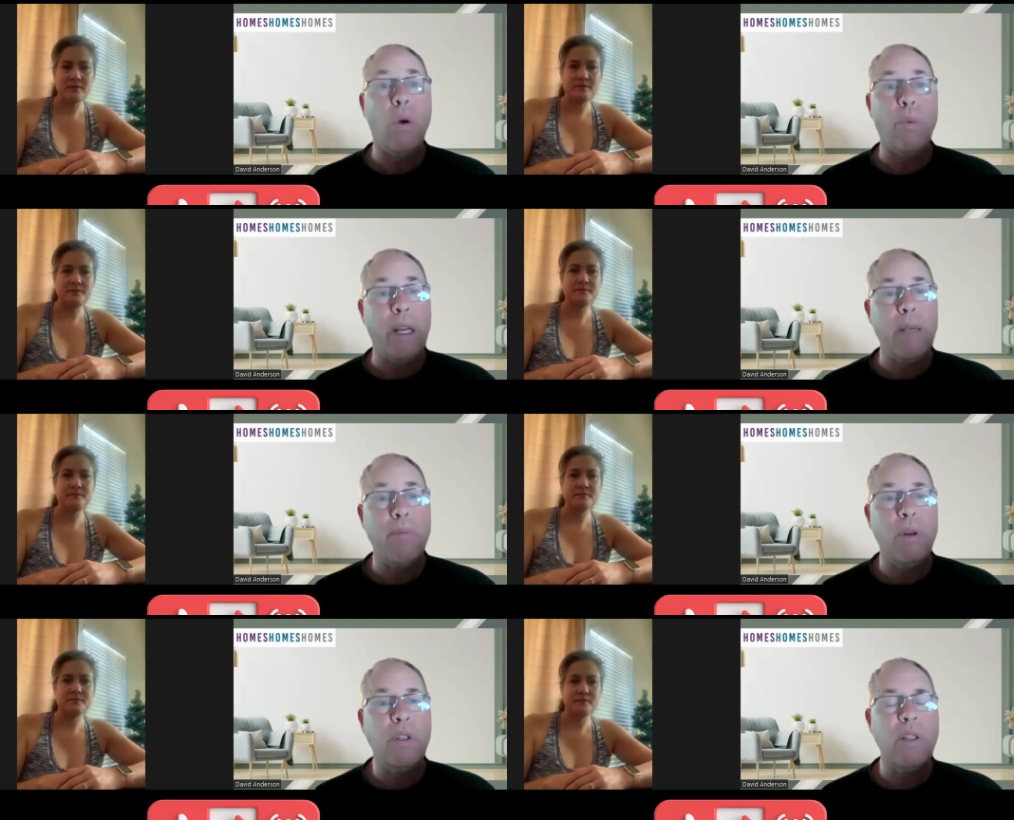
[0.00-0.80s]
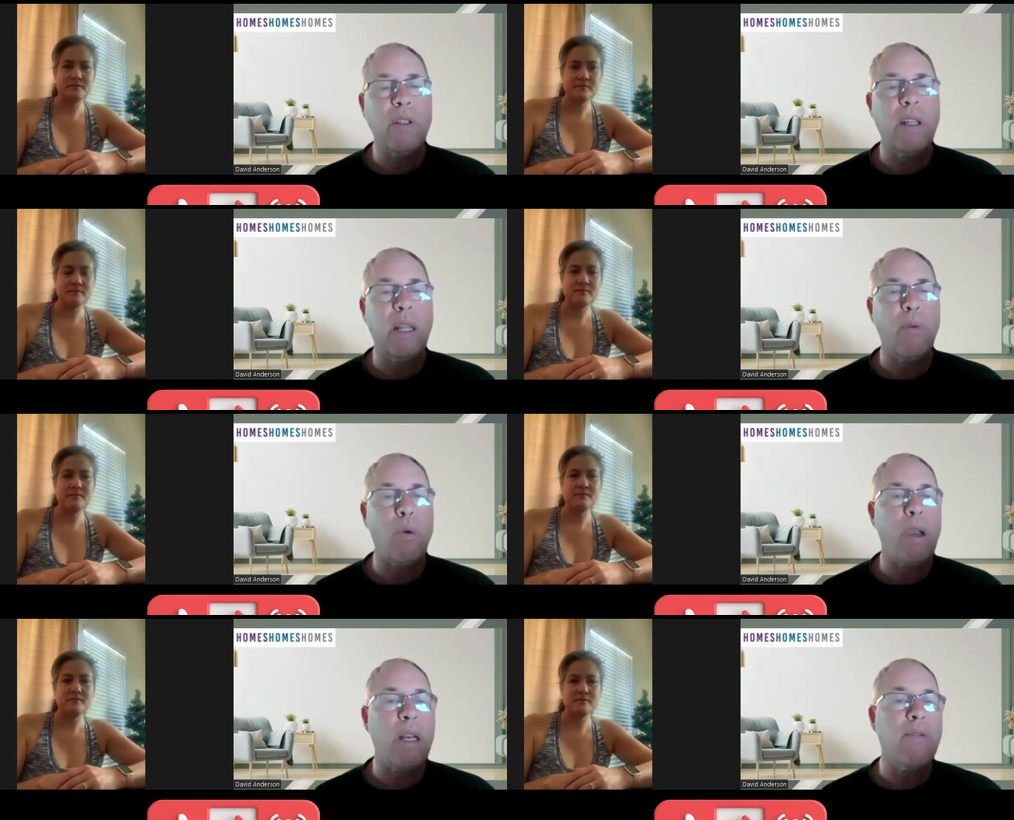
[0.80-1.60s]
Speaker 1: already purchased and they
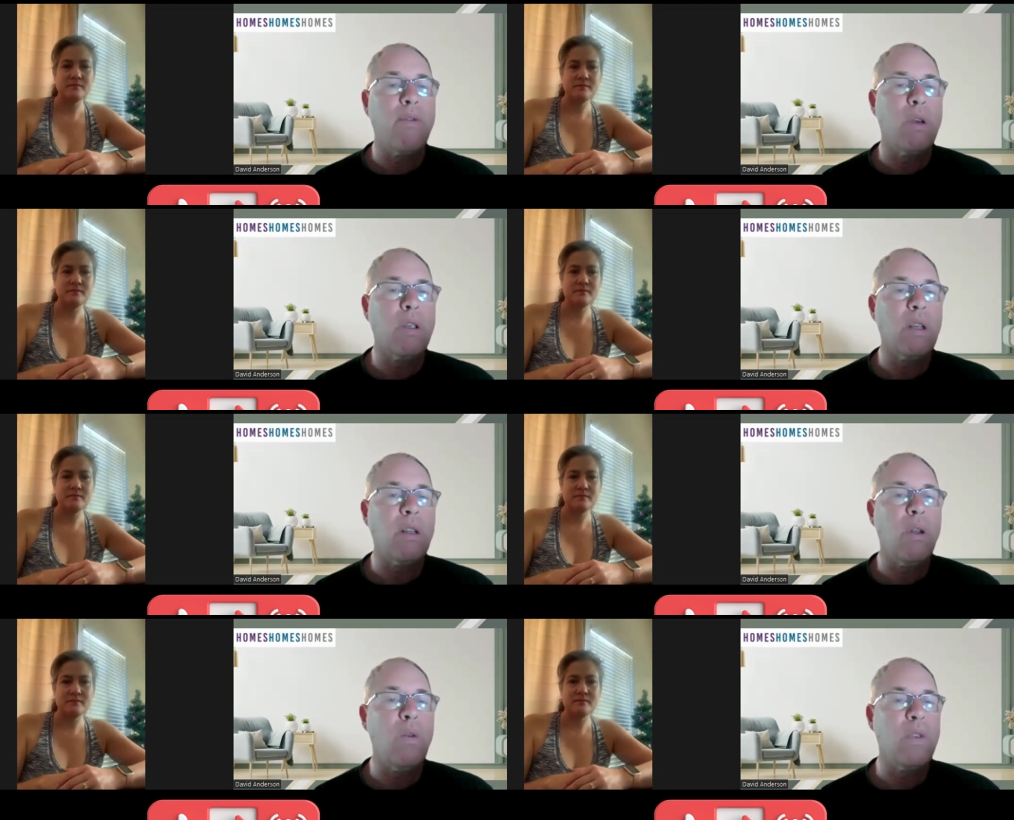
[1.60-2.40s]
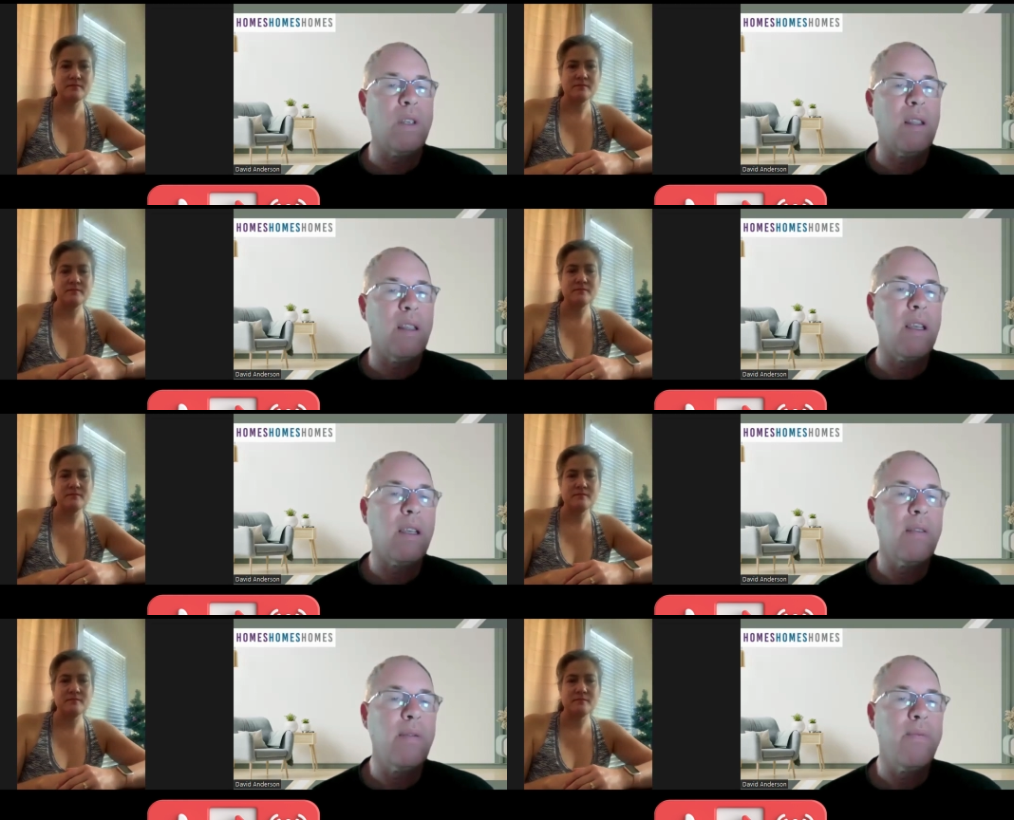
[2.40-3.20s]
were waiting for it to close, I think.
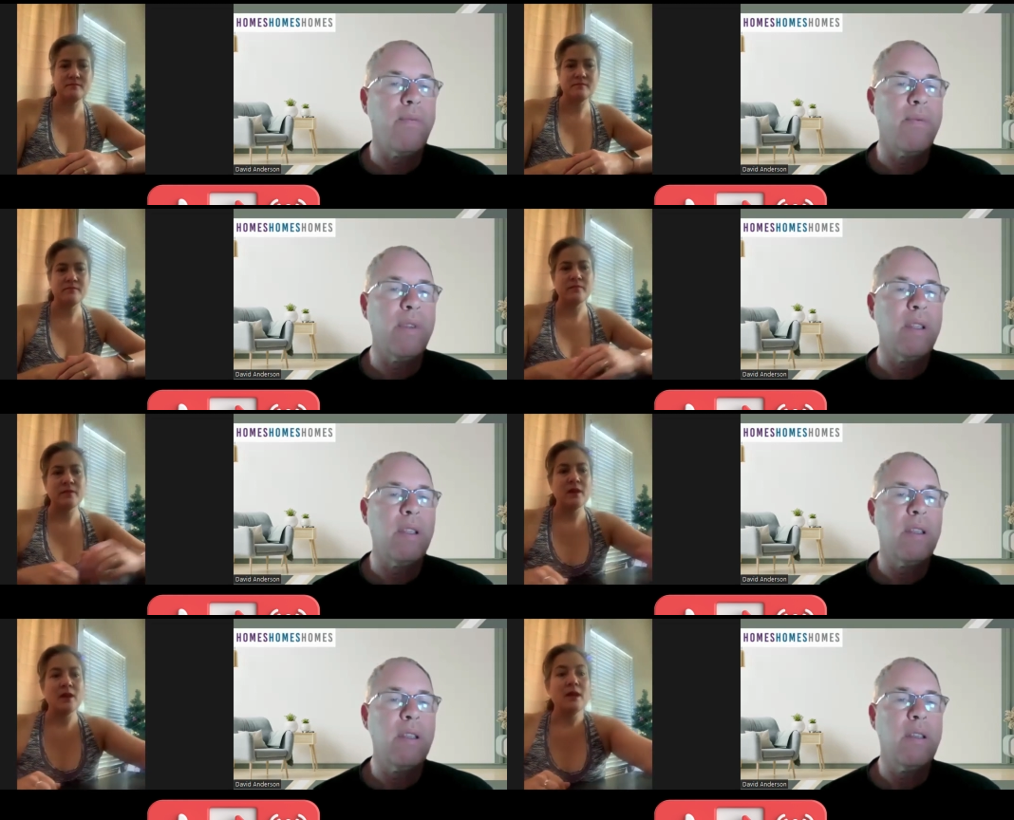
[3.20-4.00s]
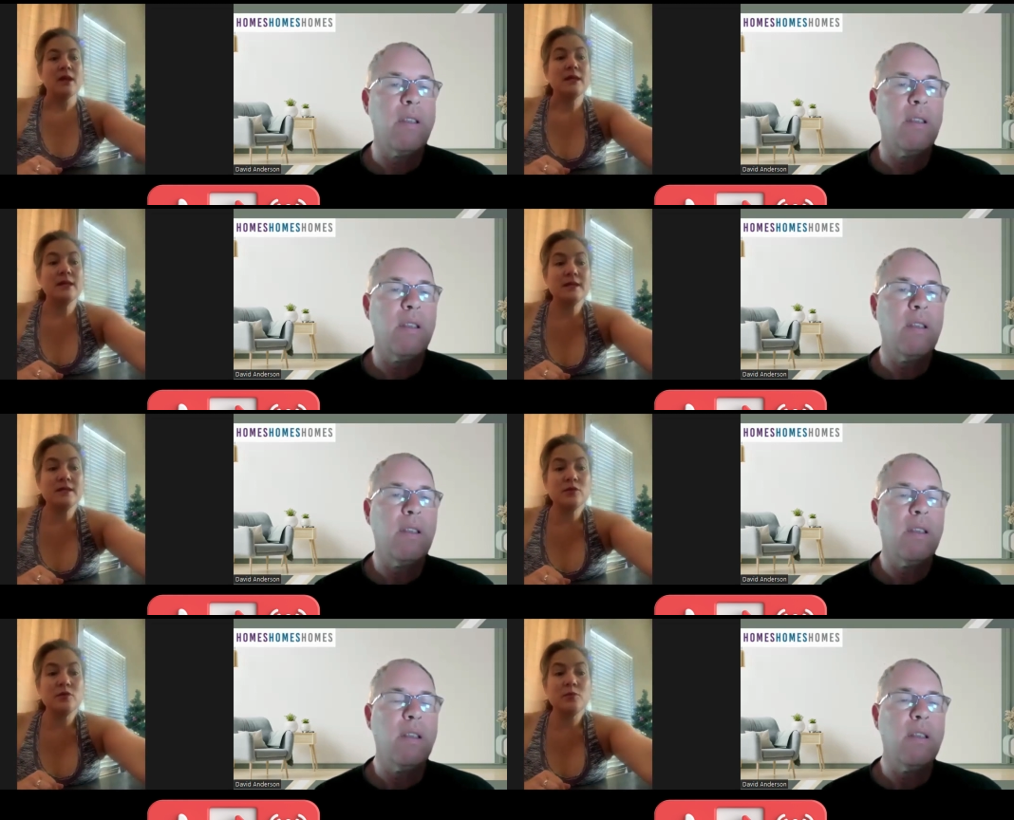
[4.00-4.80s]

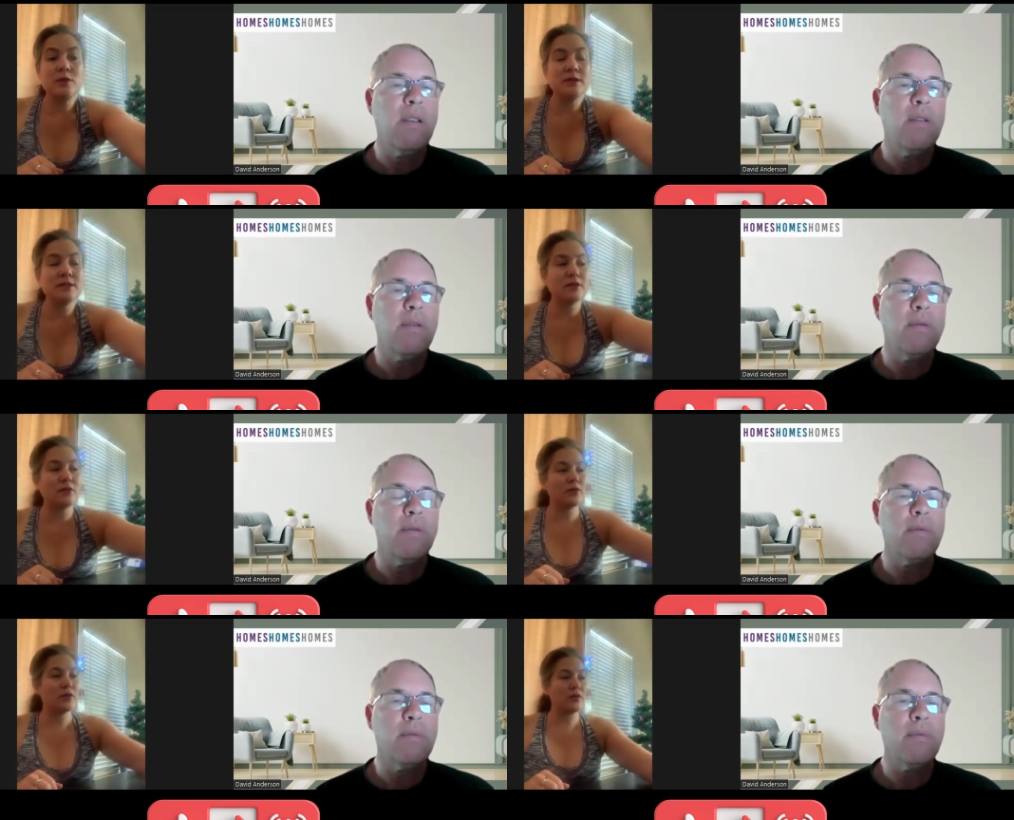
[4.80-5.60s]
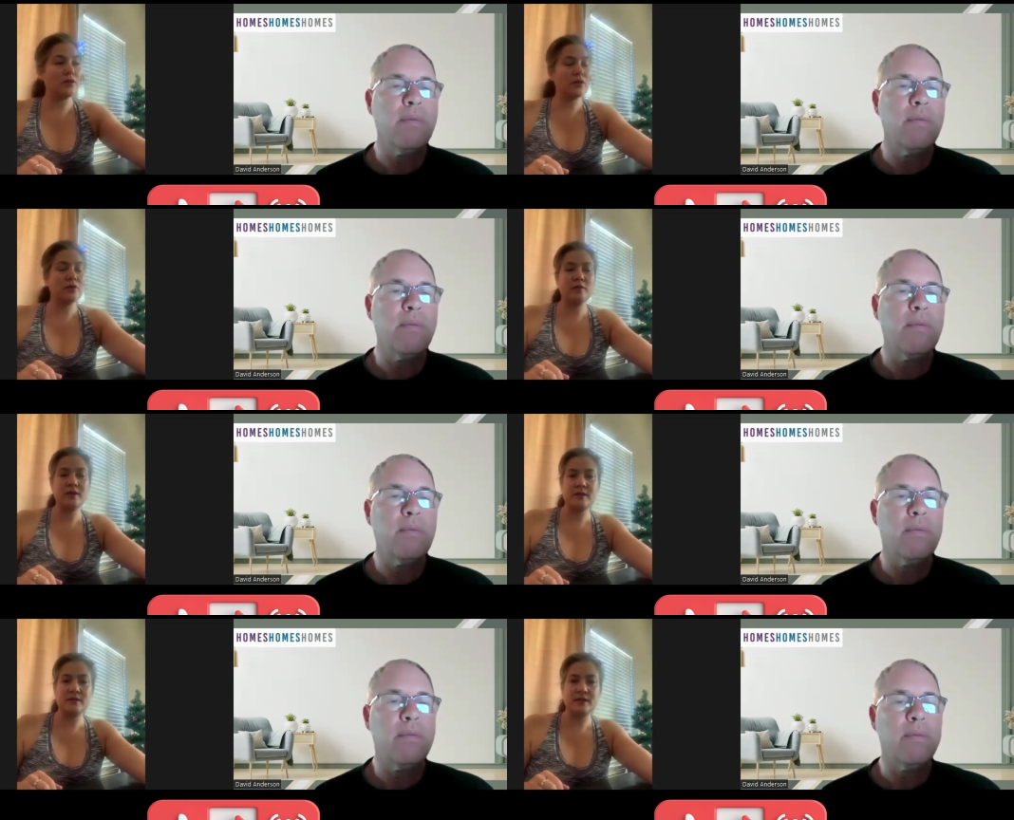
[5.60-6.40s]
Speaker 2: Yeah, so the ones that are, are
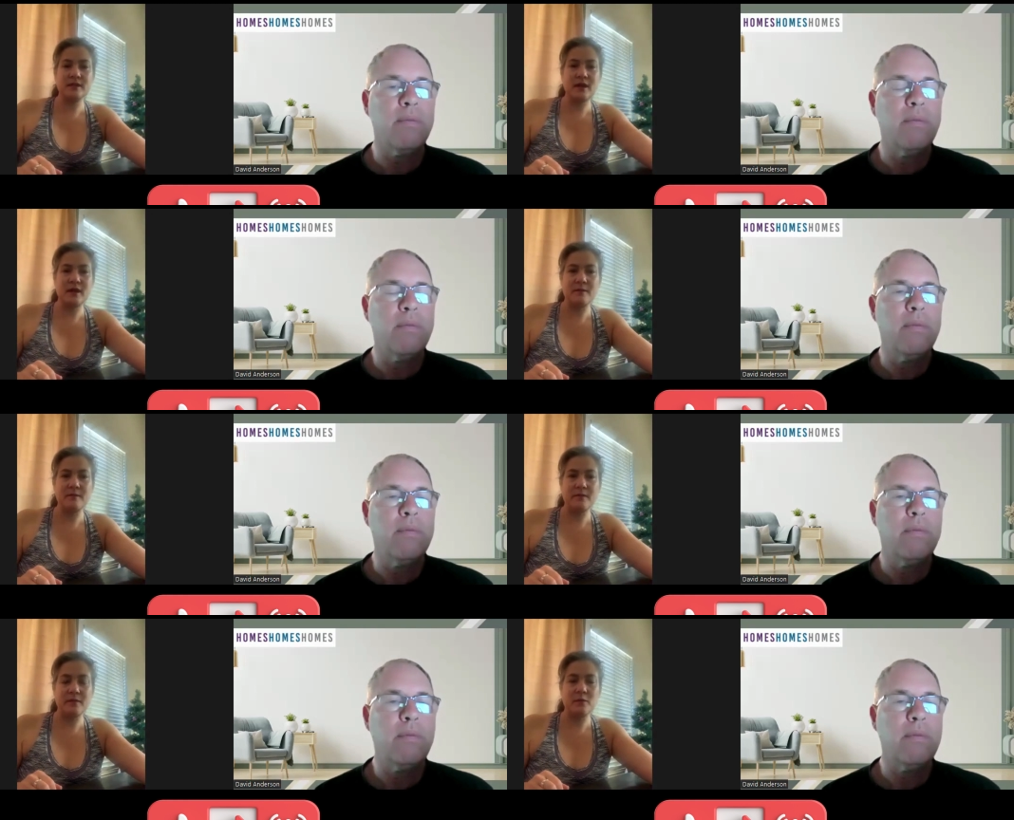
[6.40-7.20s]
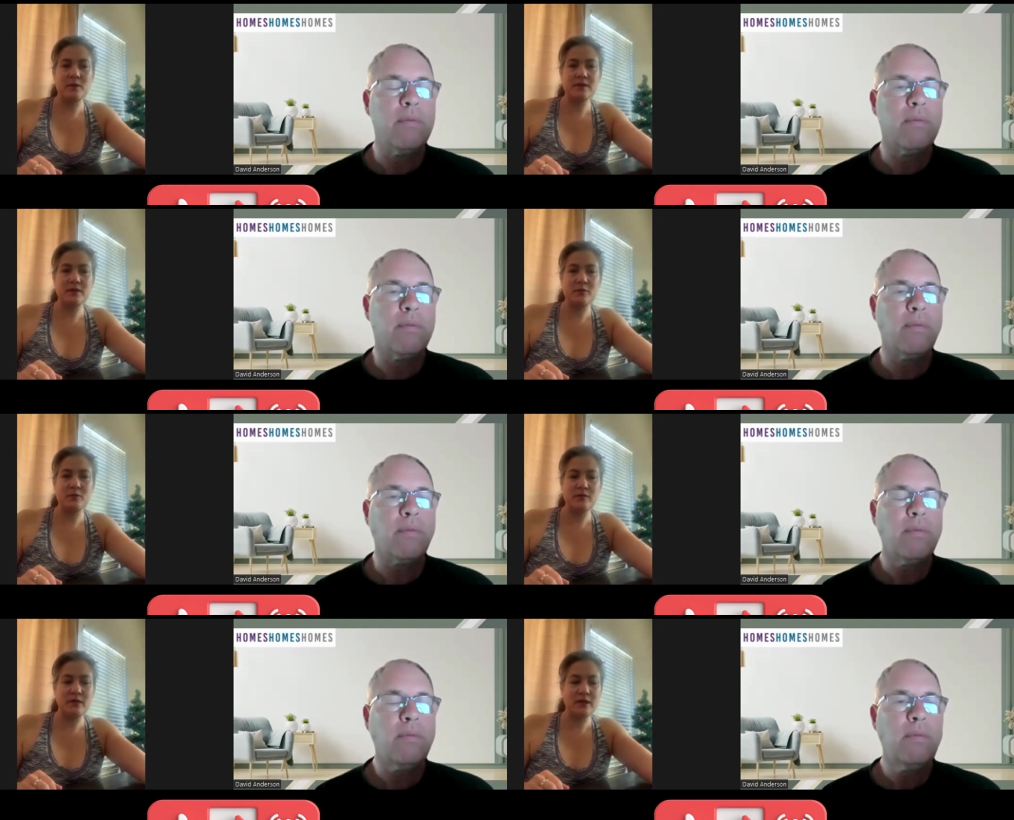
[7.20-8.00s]
current, um, the ones that
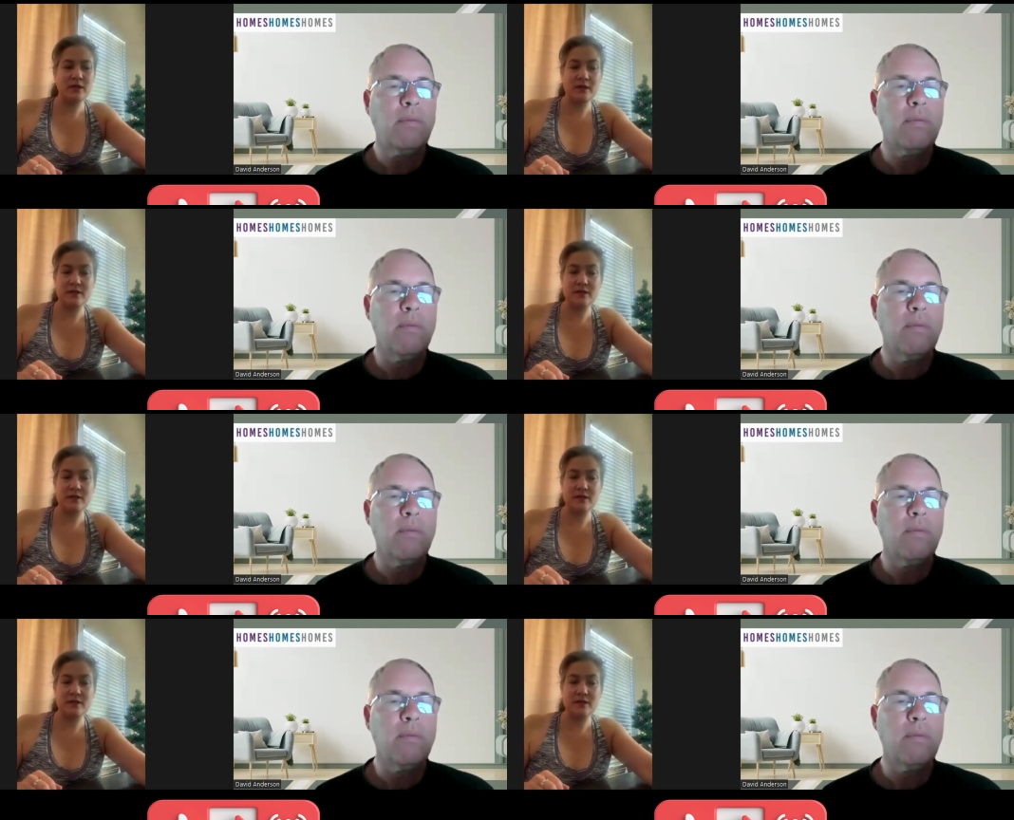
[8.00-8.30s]
are moving in